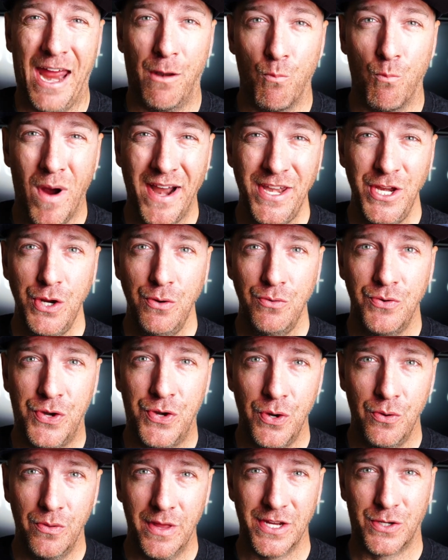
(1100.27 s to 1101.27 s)
And when you
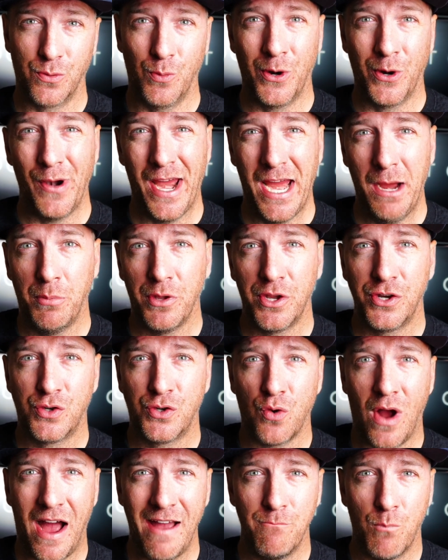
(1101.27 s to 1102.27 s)
do this, when you're able to
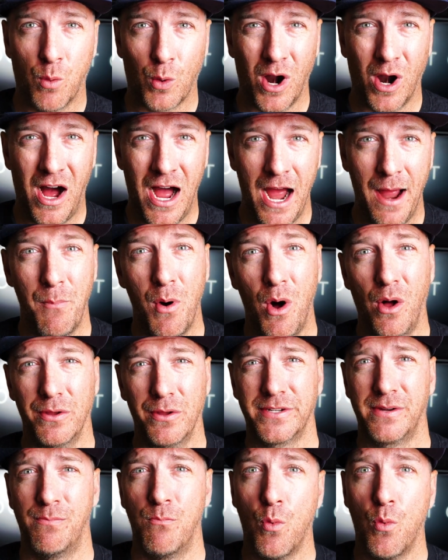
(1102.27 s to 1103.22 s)
drive more eyeballs,